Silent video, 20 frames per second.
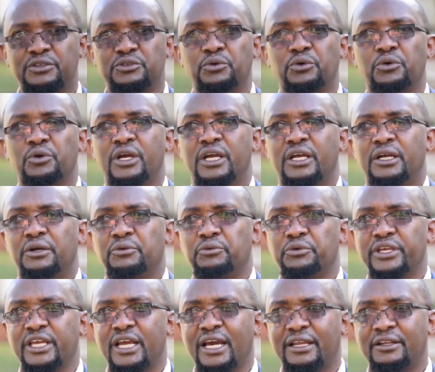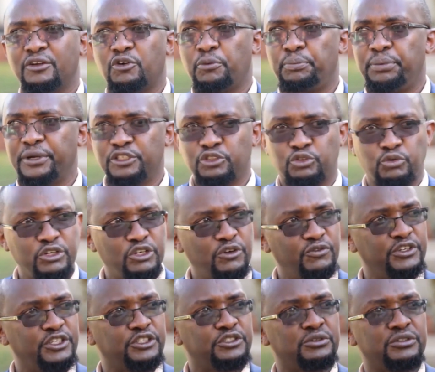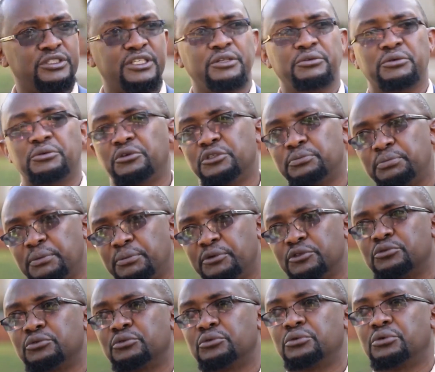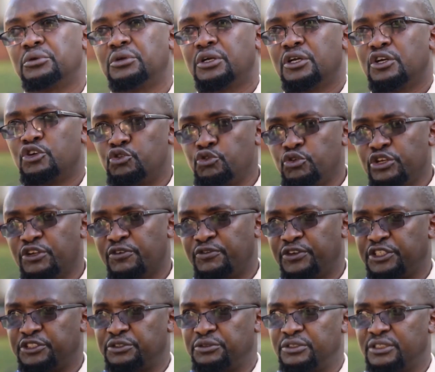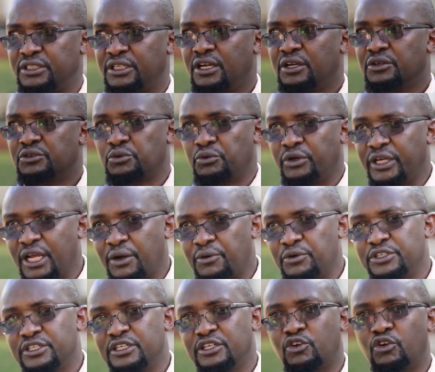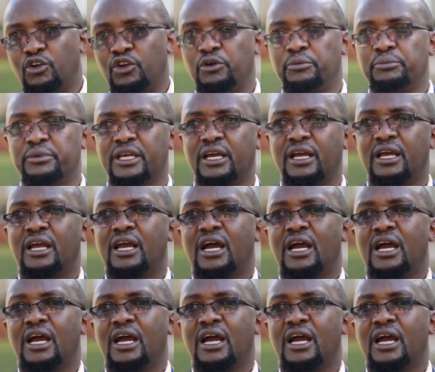So we are open to innovations, and we want people to do innovations. So when I was in Colombia,